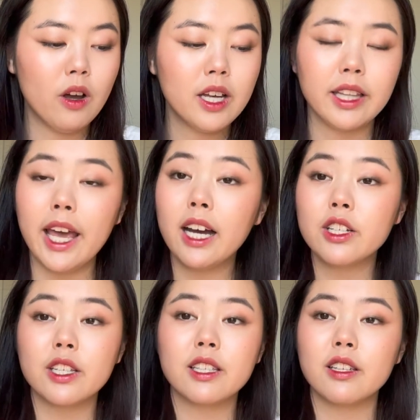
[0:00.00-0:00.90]
They are
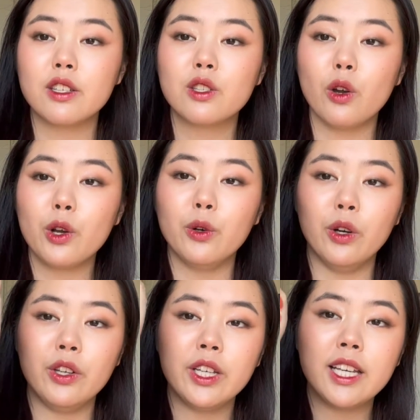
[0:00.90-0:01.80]
just so
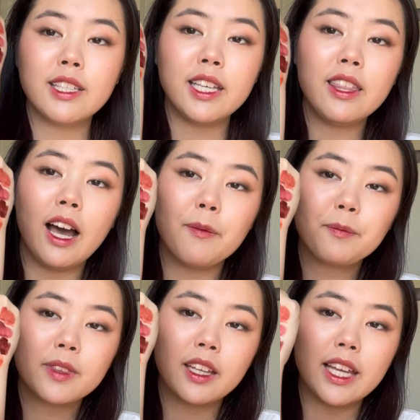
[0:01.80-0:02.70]
good. You can see that
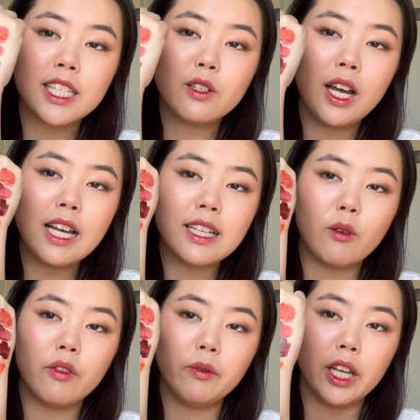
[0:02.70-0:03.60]
it still has that
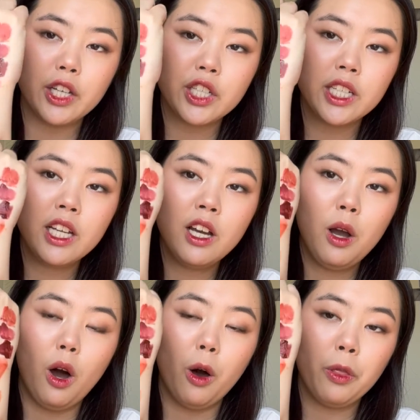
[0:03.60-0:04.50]
reflection
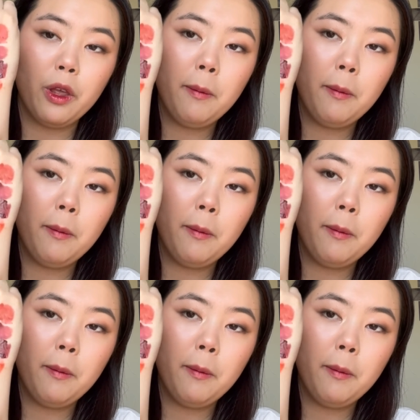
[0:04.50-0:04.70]
on them.